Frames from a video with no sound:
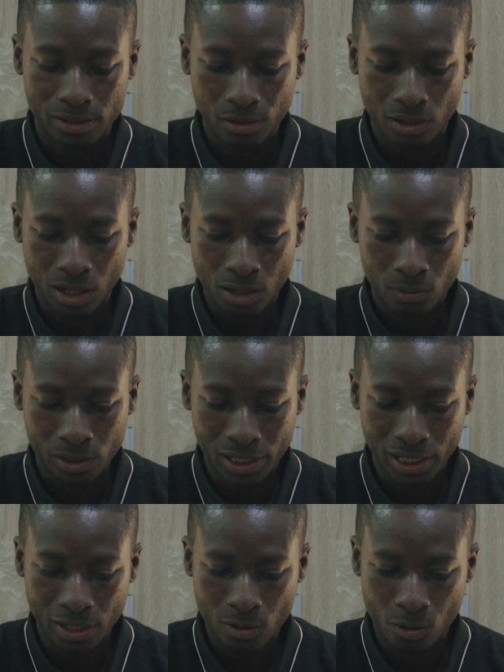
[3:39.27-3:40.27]
So I would
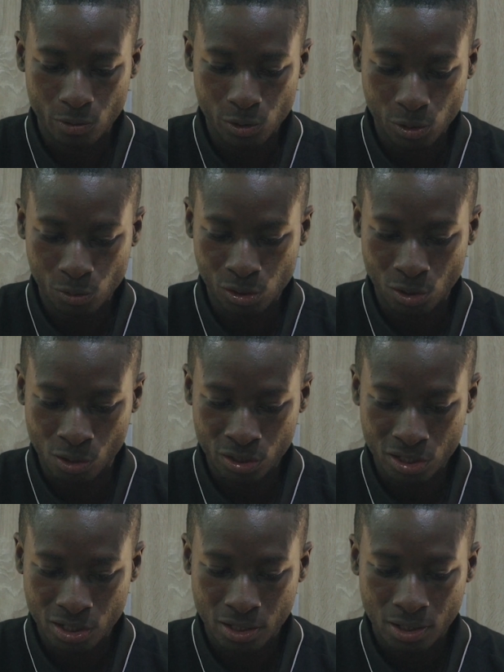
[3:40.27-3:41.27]
click on new
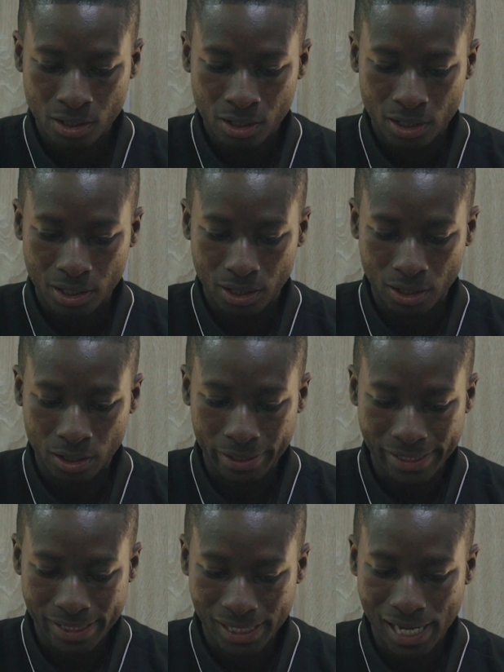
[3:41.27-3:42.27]
source,
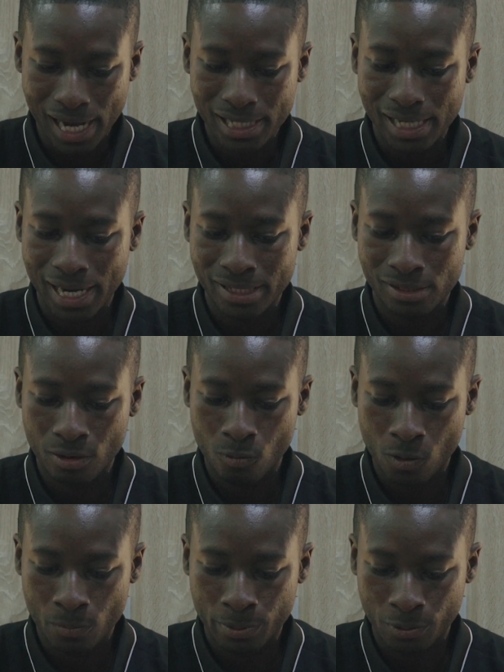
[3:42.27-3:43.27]
select Excel
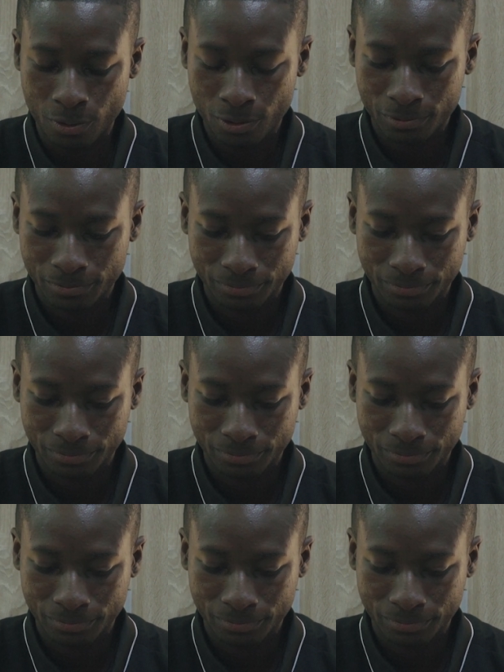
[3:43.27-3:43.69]
workbook.